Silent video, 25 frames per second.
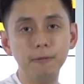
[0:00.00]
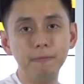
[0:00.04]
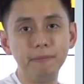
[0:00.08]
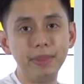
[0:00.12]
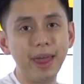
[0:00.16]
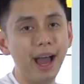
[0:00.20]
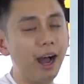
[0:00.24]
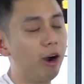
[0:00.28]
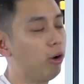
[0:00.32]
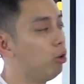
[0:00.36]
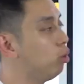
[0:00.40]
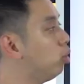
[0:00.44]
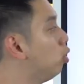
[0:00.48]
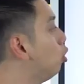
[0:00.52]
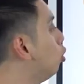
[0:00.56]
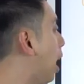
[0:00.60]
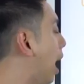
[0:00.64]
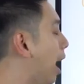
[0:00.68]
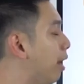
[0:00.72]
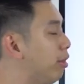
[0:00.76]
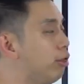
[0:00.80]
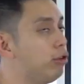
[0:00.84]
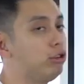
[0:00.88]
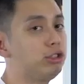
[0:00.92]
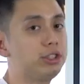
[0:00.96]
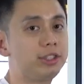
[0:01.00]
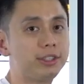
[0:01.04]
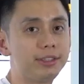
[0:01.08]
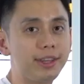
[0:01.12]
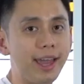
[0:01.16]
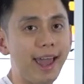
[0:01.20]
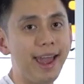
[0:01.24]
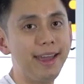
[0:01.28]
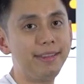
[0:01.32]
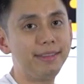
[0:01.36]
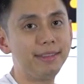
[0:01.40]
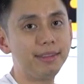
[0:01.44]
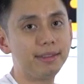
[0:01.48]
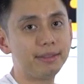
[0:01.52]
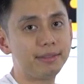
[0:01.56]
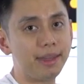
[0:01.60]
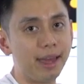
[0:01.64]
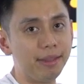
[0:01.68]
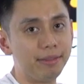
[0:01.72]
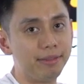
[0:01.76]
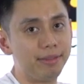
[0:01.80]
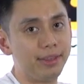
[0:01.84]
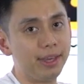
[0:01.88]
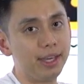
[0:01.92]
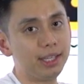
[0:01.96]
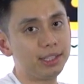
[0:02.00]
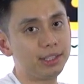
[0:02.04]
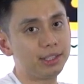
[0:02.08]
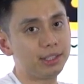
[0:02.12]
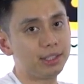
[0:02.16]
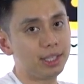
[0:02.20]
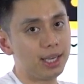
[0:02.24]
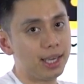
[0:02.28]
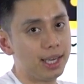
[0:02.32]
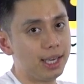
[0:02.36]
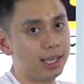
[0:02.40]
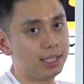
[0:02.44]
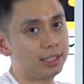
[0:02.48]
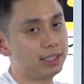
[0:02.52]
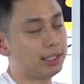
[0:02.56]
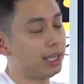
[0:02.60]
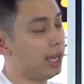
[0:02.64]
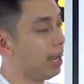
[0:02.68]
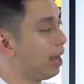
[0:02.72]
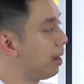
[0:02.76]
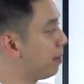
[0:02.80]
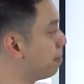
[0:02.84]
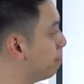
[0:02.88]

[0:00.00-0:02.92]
Now, understand that this is a